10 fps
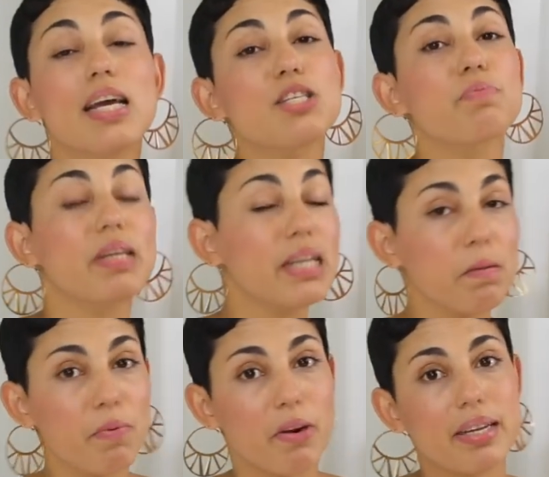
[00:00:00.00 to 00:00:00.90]
It's really
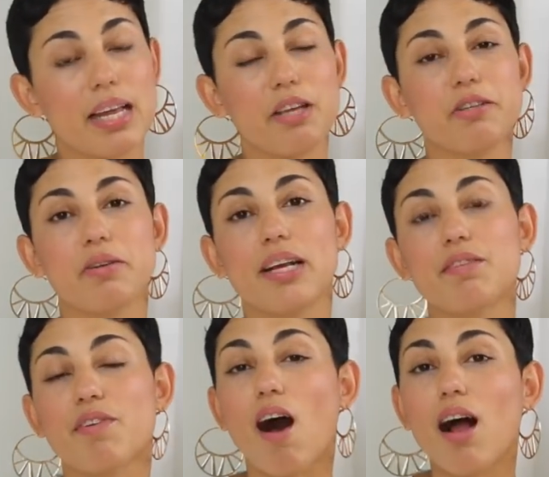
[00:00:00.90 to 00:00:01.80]
important that you
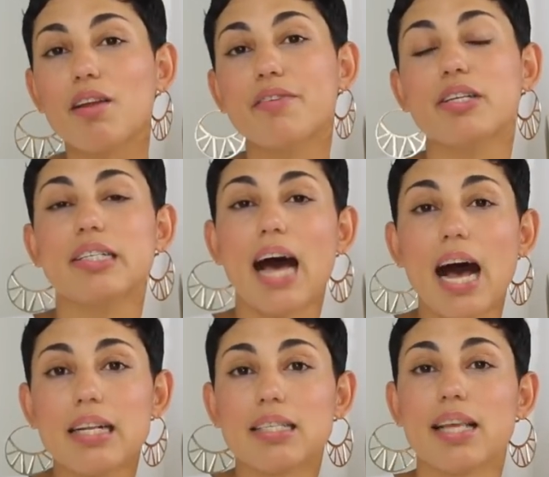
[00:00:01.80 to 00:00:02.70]
transfer all of your
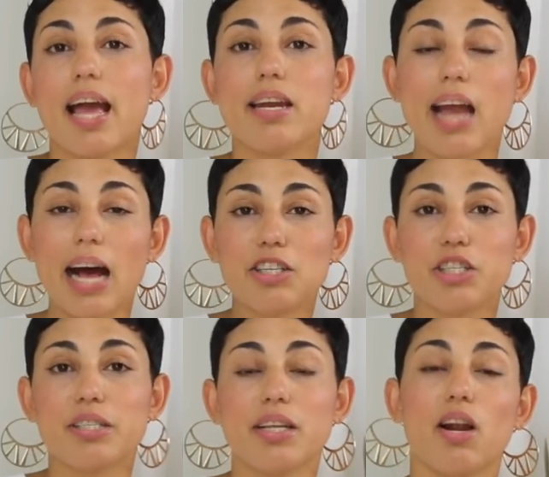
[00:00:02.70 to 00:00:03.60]
dots and
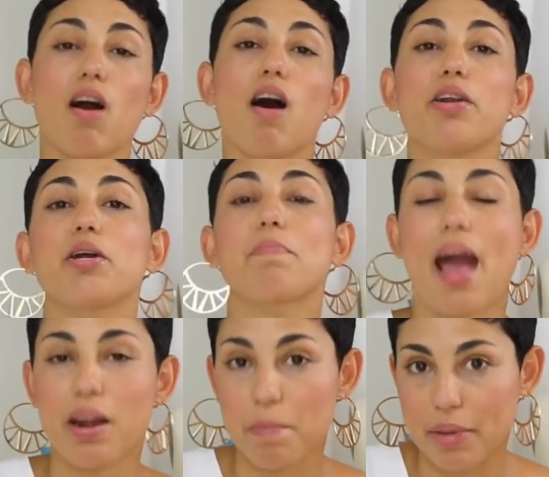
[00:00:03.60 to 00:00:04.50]
notches that are on your
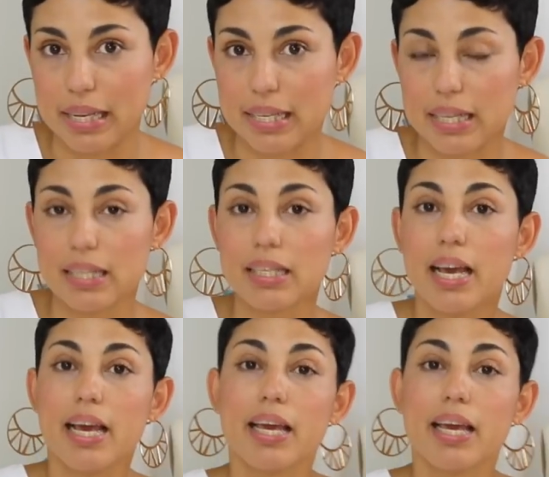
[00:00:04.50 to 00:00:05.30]
pattern pieces.